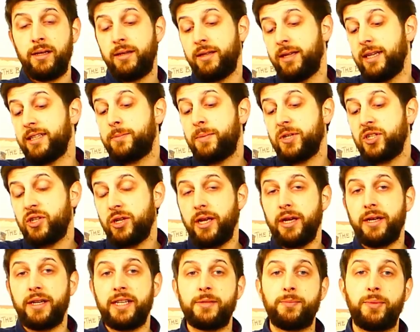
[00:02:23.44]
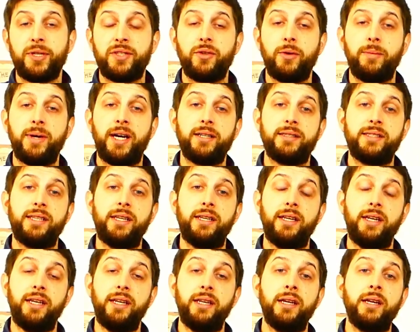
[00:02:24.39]
especially an Espresso
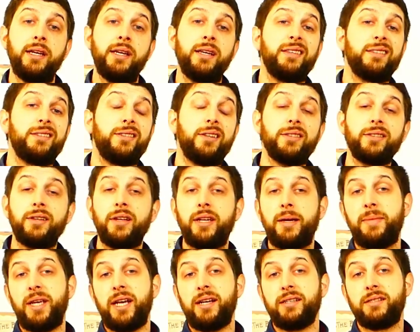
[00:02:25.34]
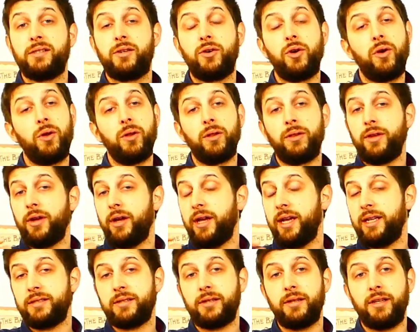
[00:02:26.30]
Martini, it's not gonna be as cold, the
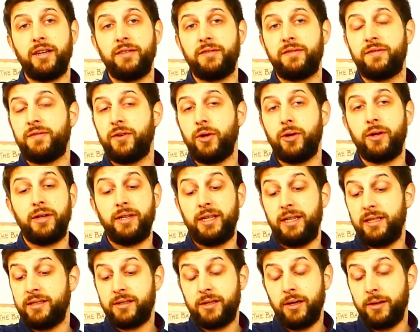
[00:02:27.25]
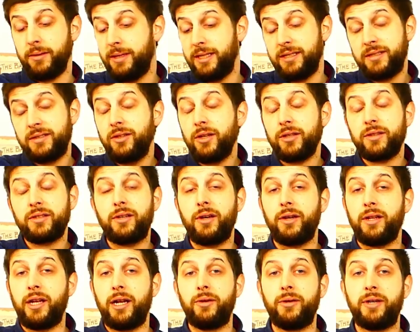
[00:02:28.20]
head's gonna have fallen, it's not
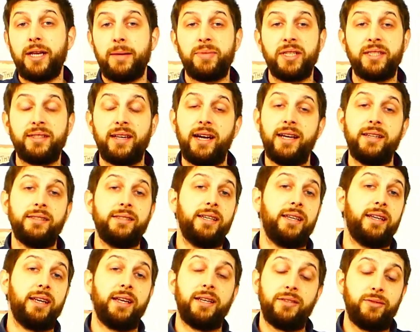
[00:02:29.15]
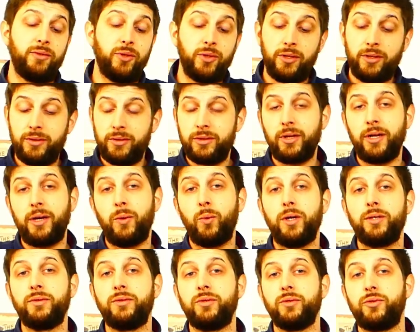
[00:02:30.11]
gonna look appetizing, and you're not gonna
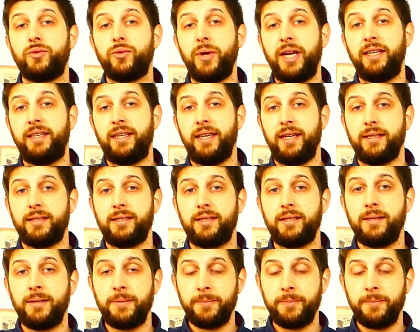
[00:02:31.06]
want to drink it.